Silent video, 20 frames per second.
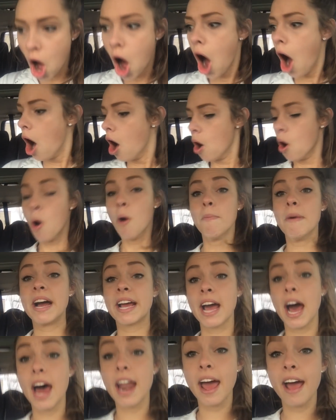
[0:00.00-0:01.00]
Oh my
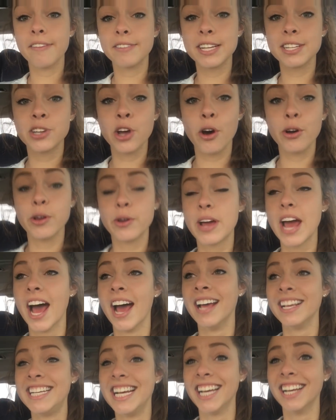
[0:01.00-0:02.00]
god, I have to tell you
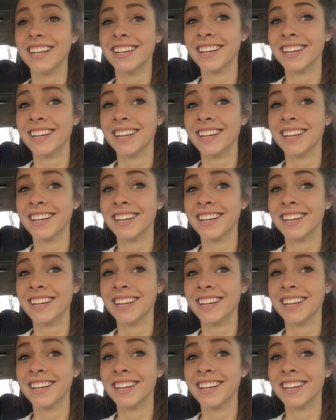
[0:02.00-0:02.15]
guys.